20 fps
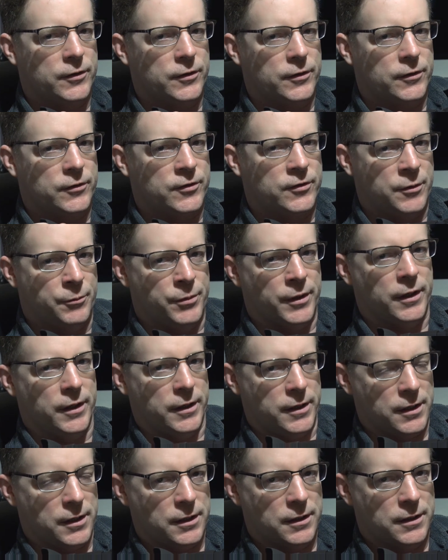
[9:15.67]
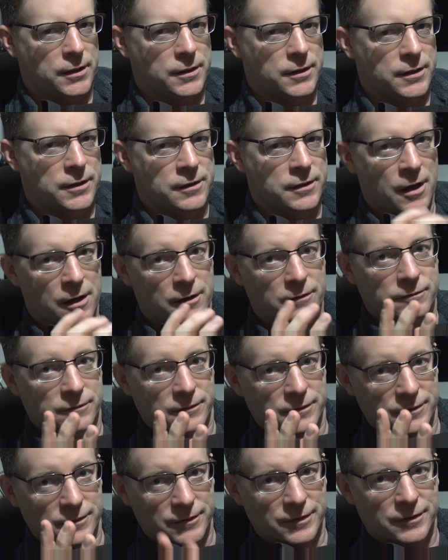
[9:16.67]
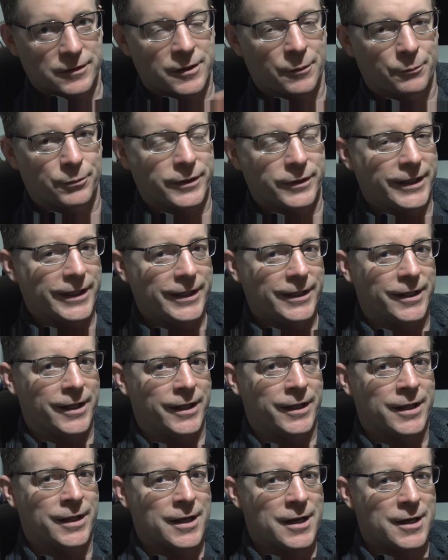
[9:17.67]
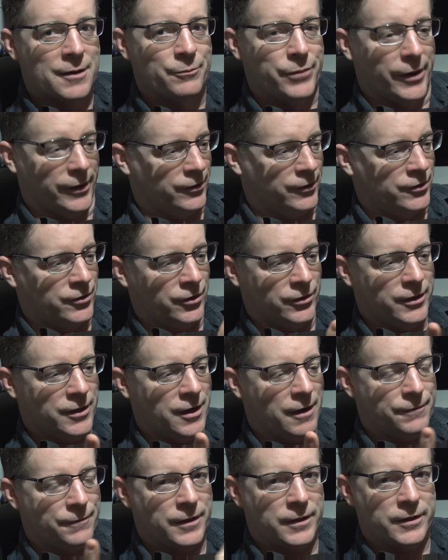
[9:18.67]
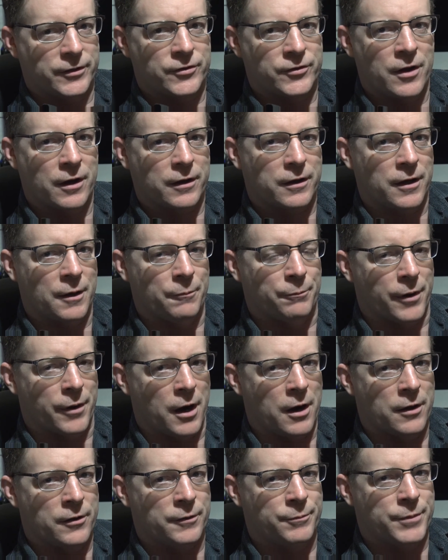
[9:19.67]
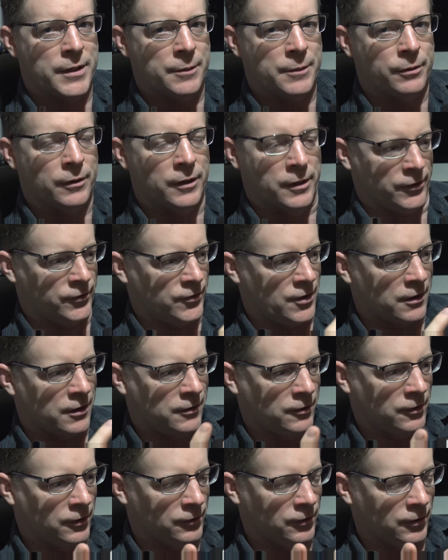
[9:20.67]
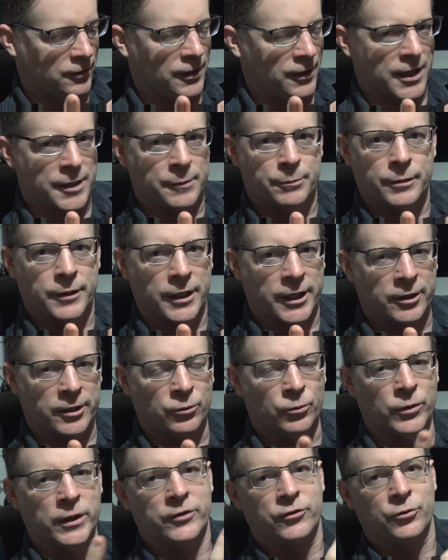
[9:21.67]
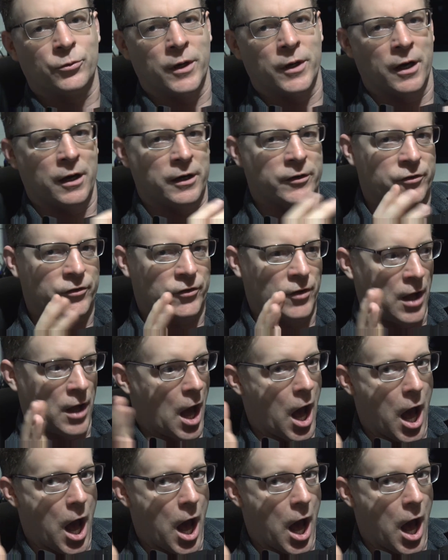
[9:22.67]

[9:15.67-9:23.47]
stability. Not completely, but good enough that it's not gonna bother people and it's not gonna look like Blair Witch where it's